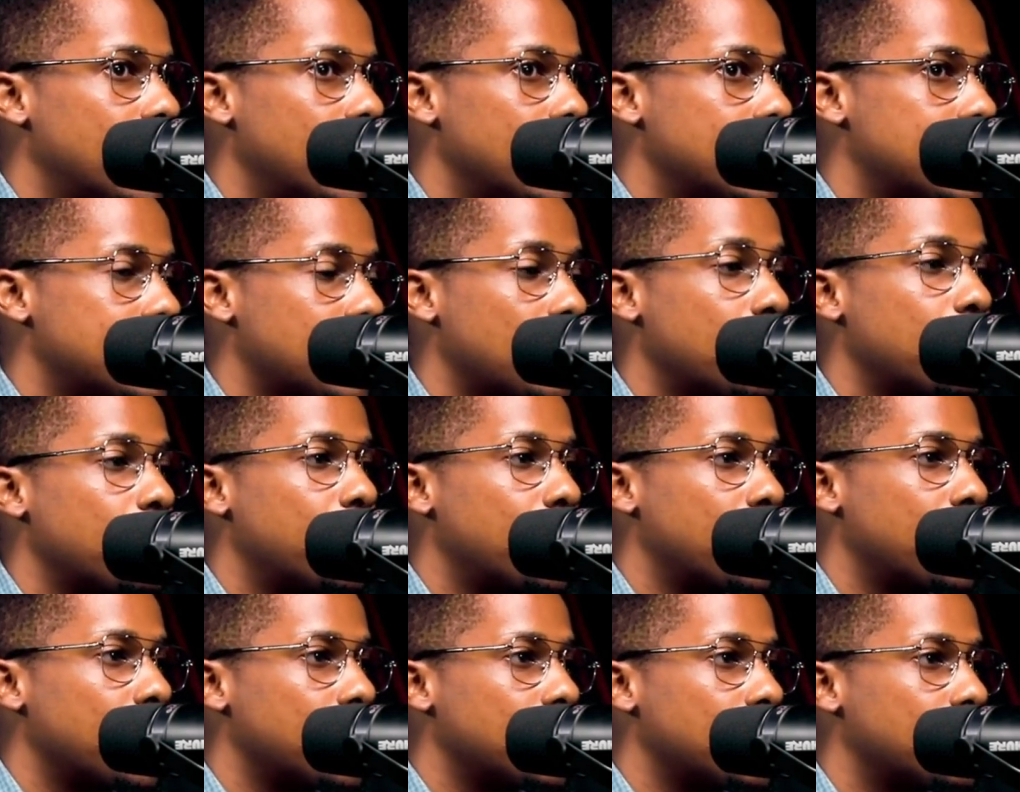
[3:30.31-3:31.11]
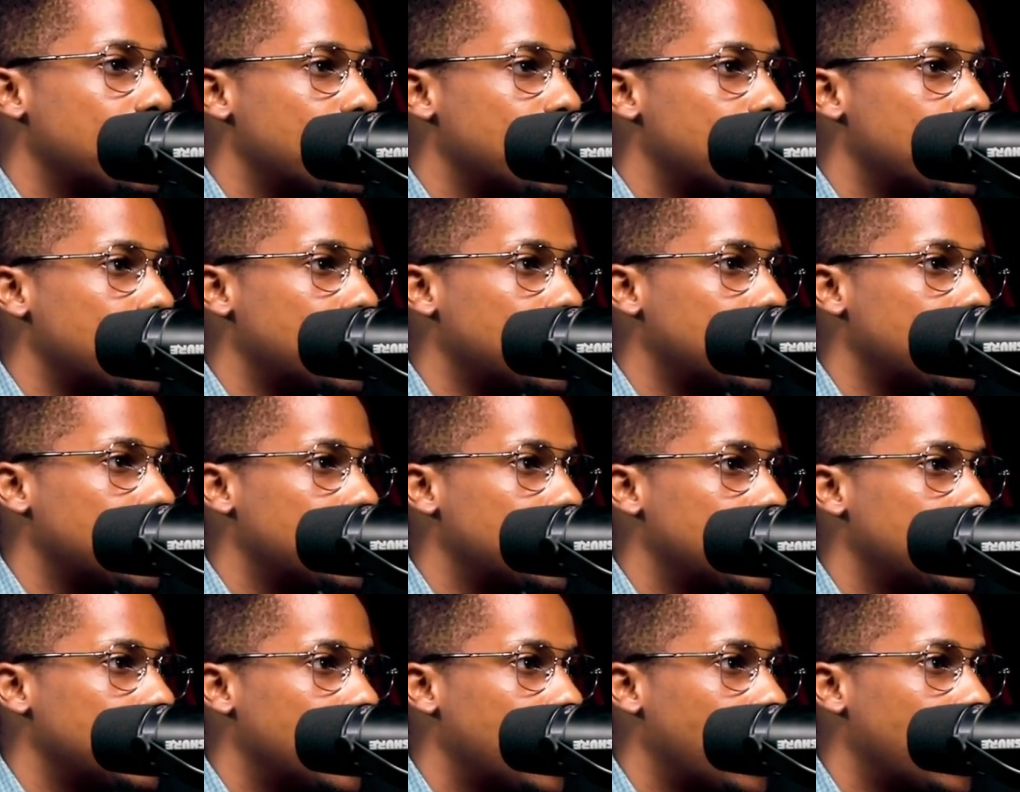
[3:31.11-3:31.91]
at some point
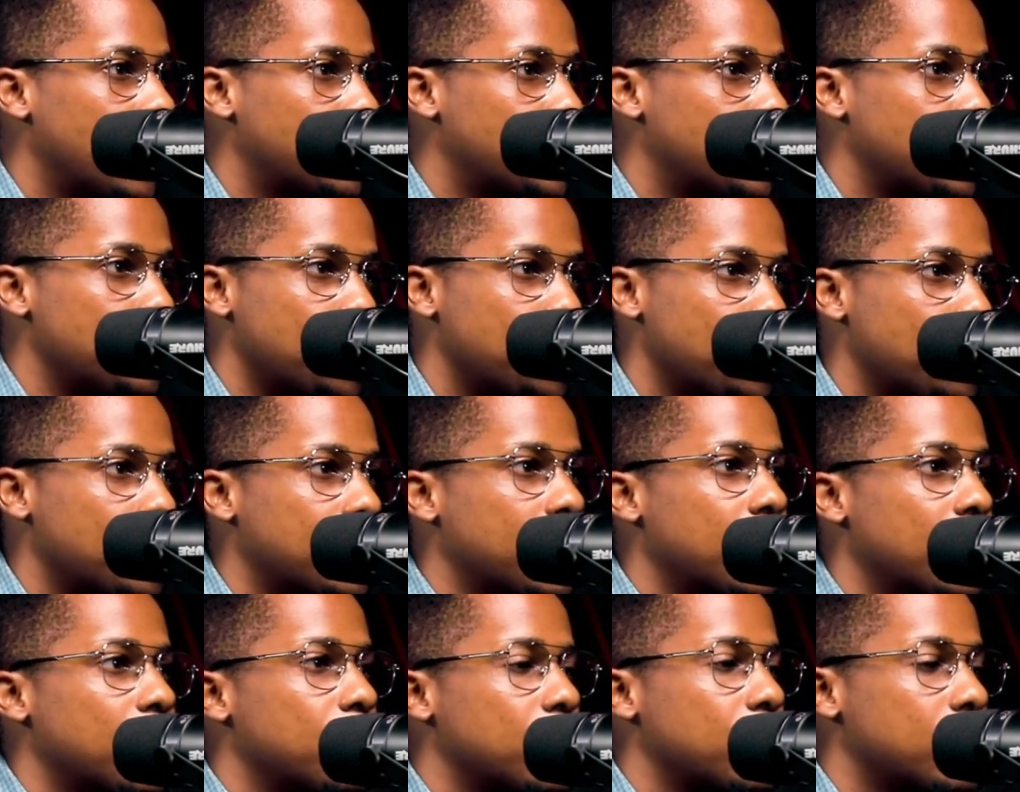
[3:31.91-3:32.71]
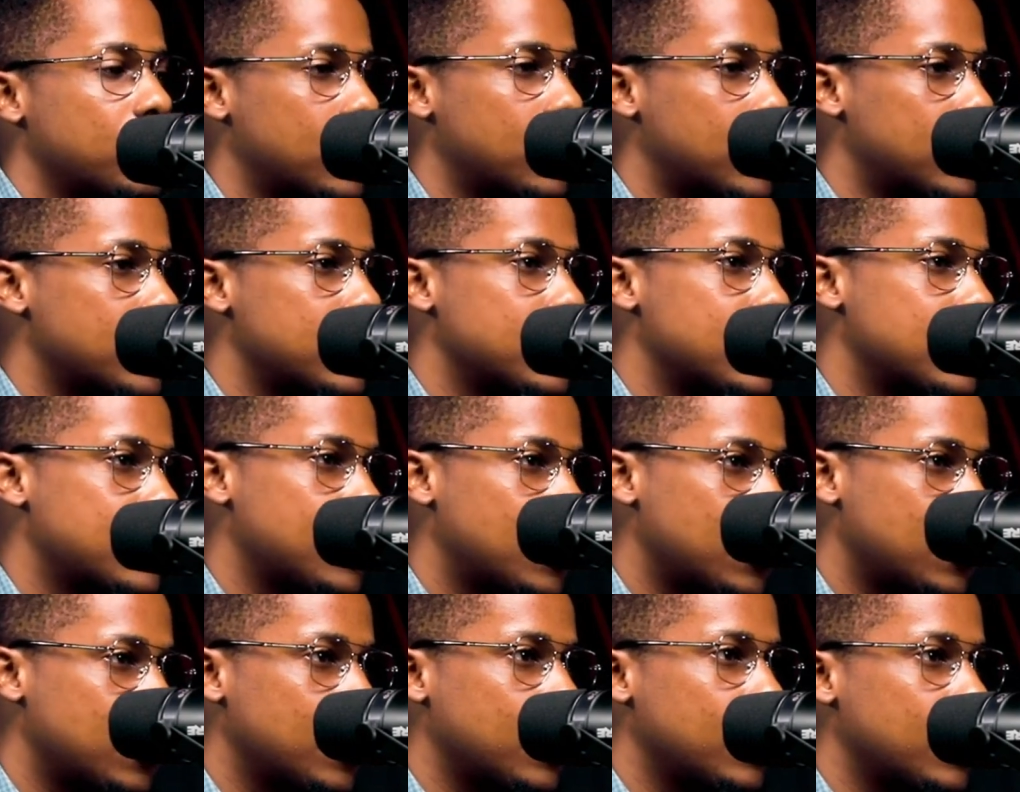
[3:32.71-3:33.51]
will have to be okay with not
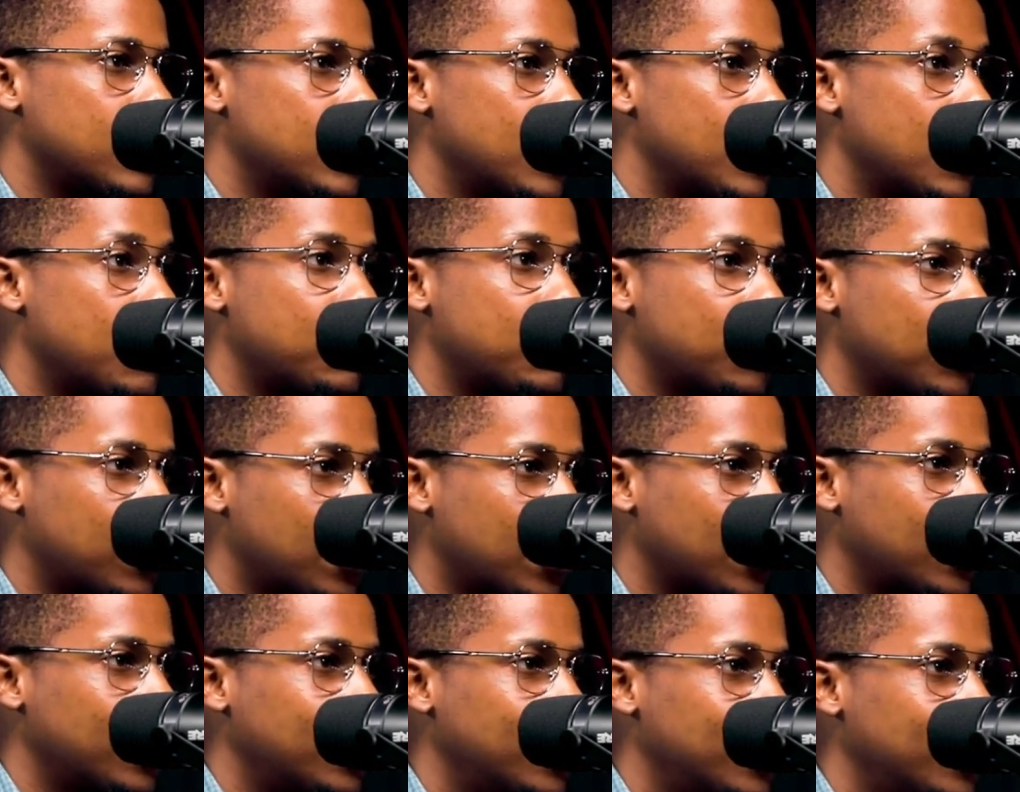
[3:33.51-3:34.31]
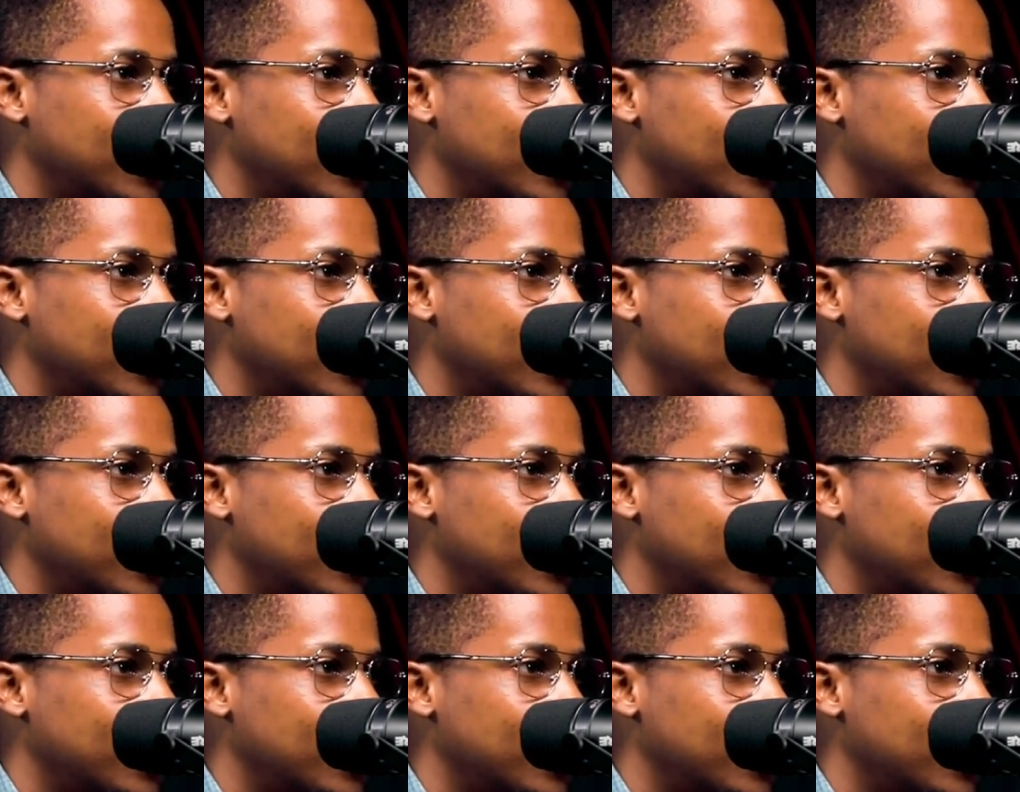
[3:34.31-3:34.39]
understanding everything.